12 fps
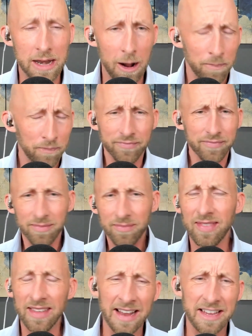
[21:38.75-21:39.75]
Now,
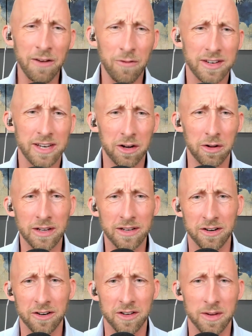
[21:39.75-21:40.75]
again, for our technical
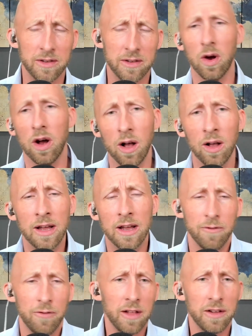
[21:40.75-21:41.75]
listeners, they might say, well,
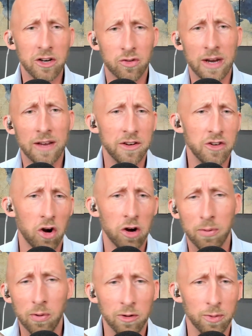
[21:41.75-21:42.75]
Fidelity trades in
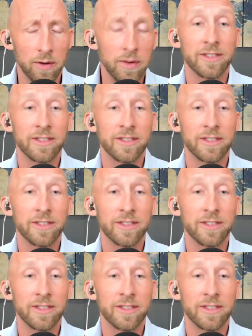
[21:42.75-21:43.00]
dark pools, whatever.